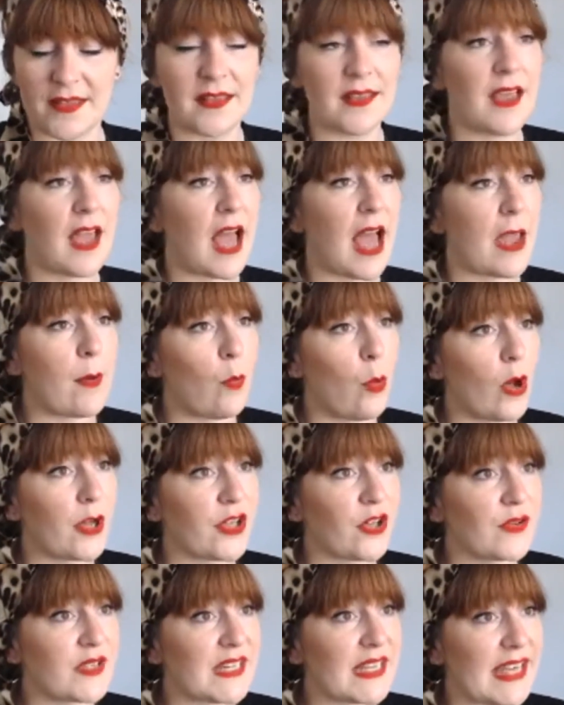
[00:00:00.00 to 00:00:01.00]
I want you
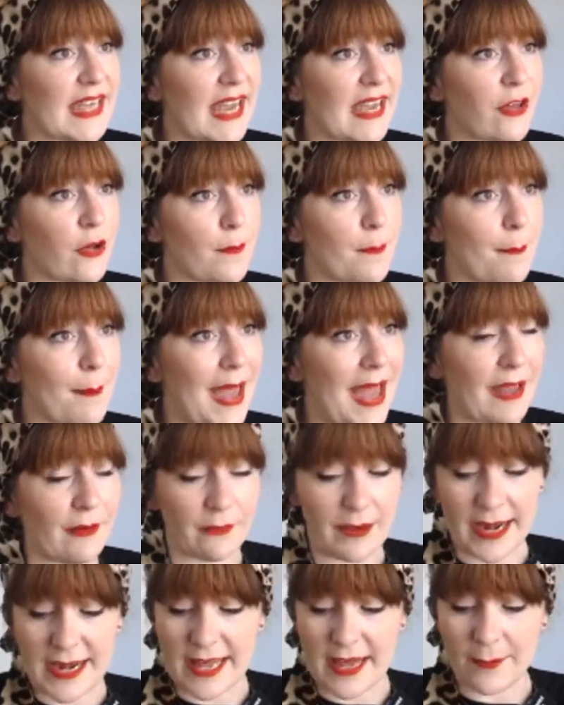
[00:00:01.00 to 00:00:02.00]
to get your mat
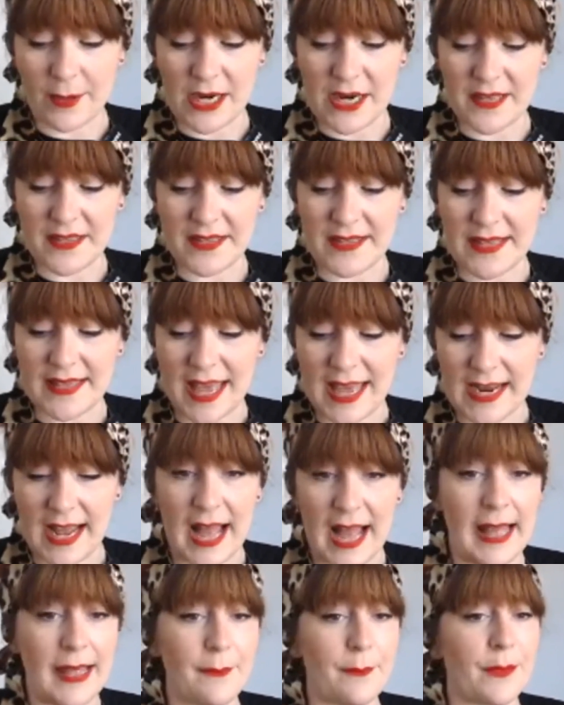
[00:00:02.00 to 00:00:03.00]
ready. I'm going to set
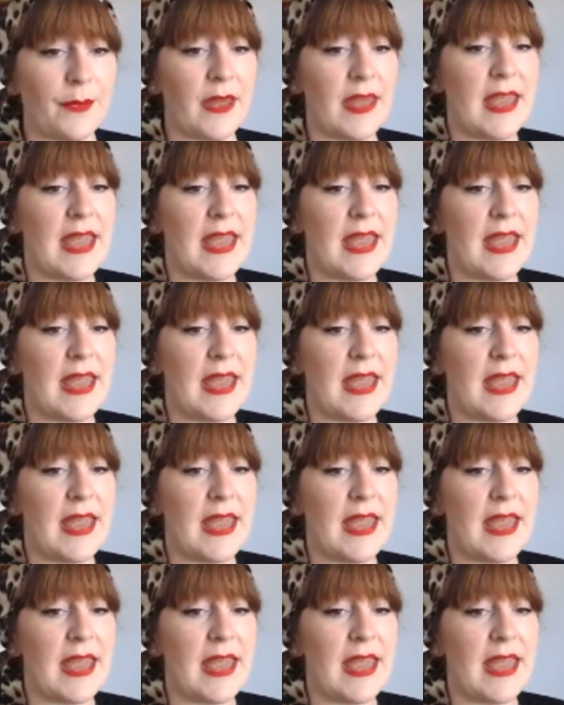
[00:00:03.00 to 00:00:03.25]
up.